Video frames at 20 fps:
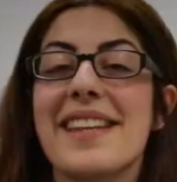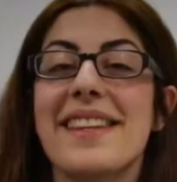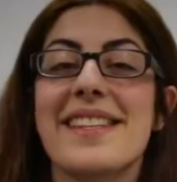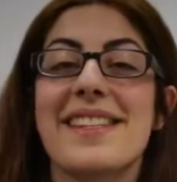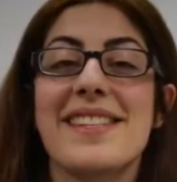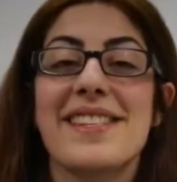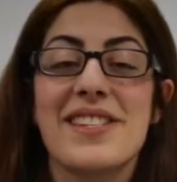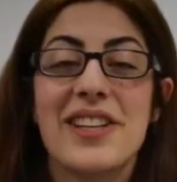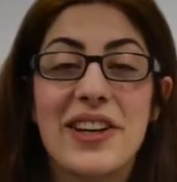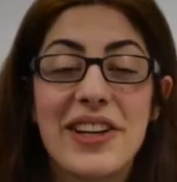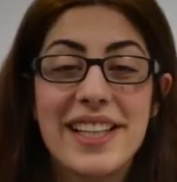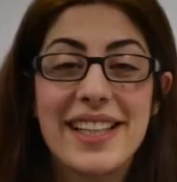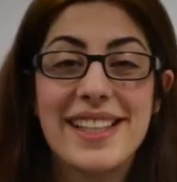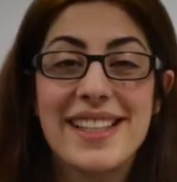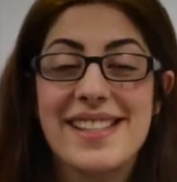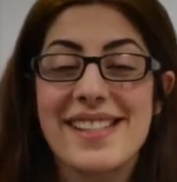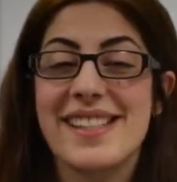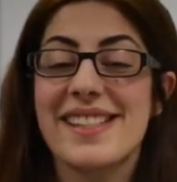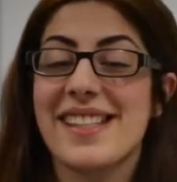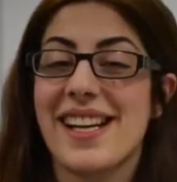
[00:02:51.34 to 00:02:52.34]
This is not an
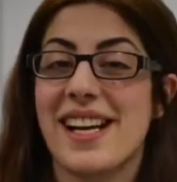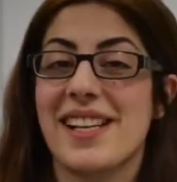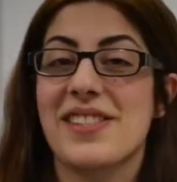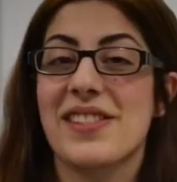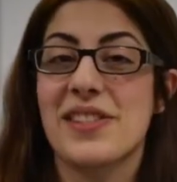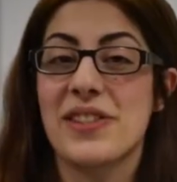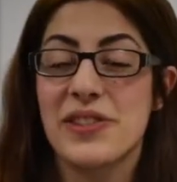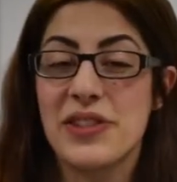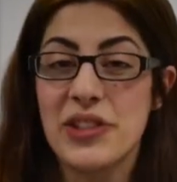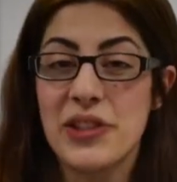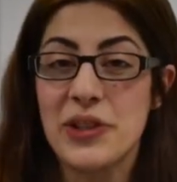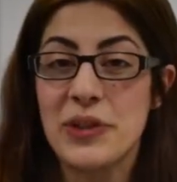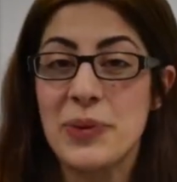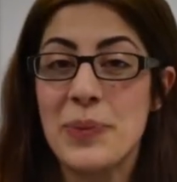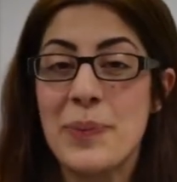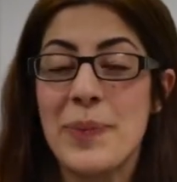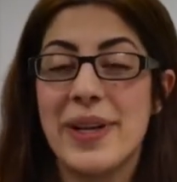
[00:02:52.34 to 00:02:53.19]
easy task to do,